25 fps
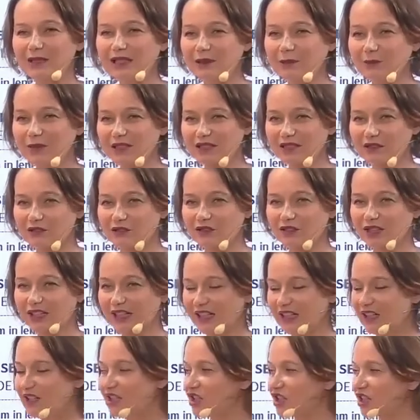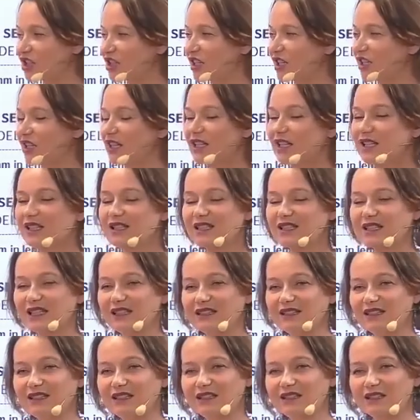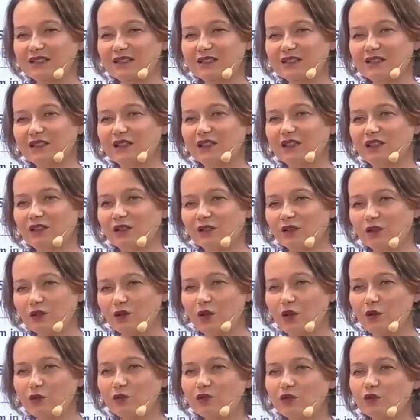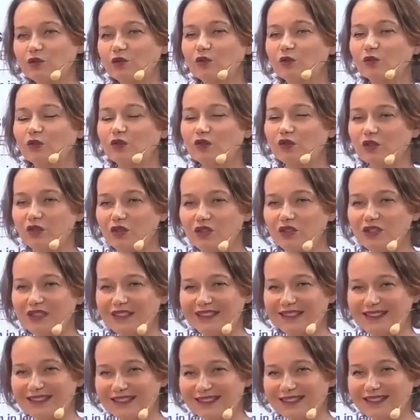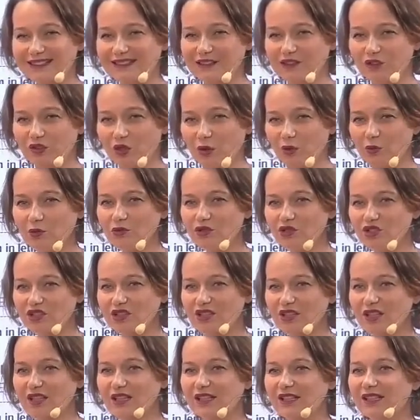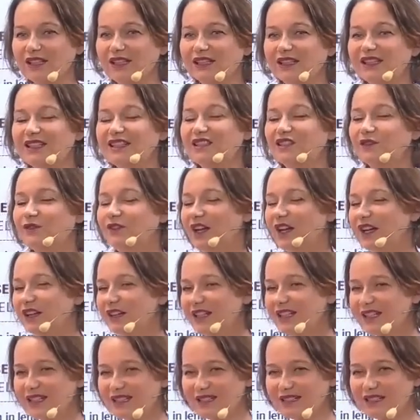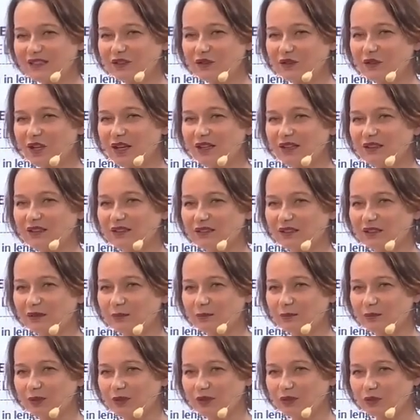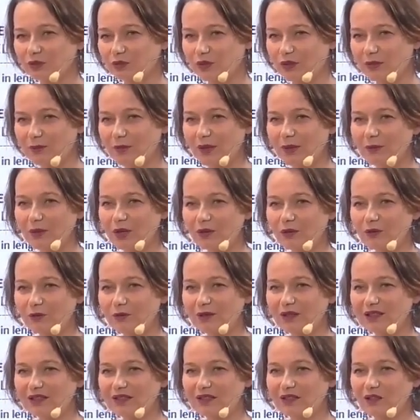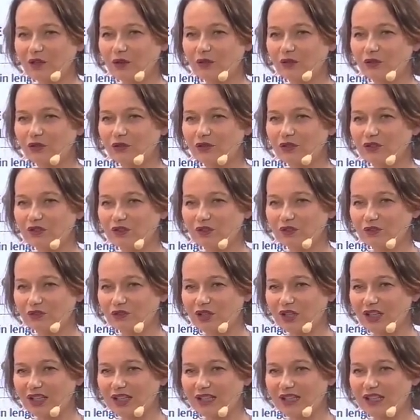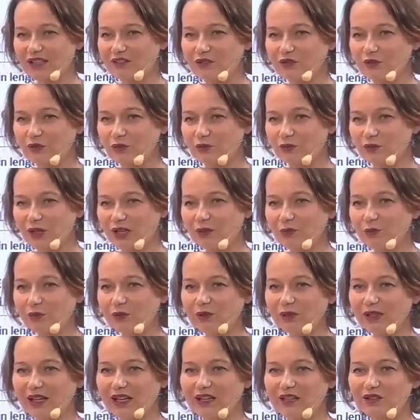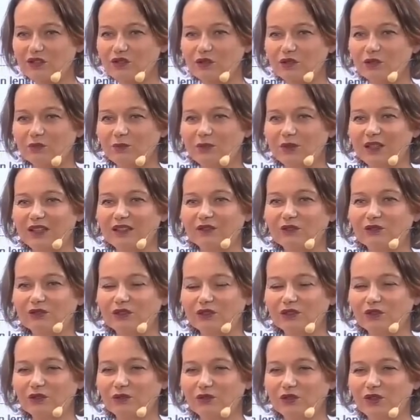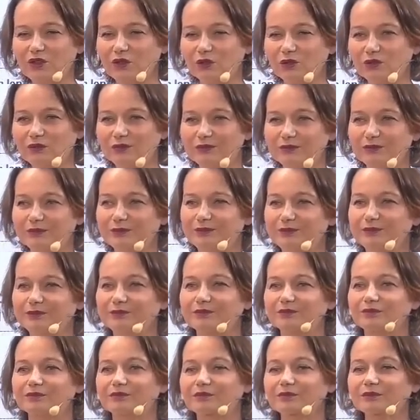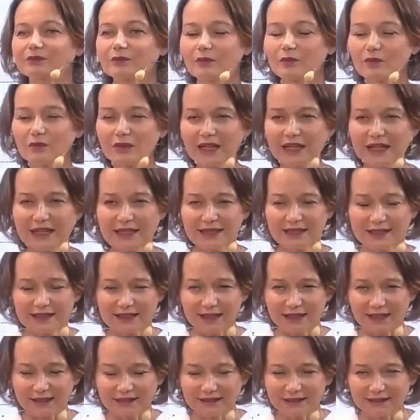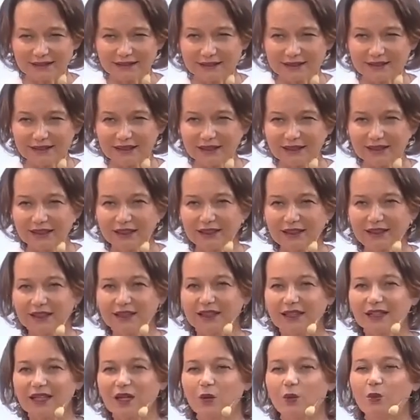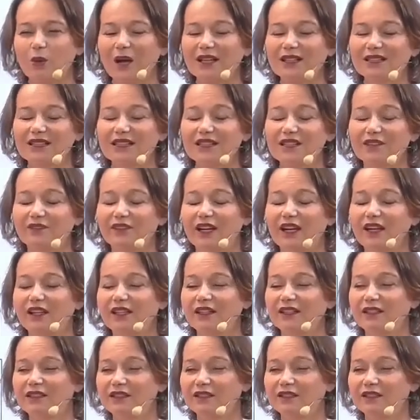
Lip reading: millimeter each, that is close to 36 gauge. Is very easy to handle, but remember we will go through the training, the red blue line should be in front of you. Then, what is very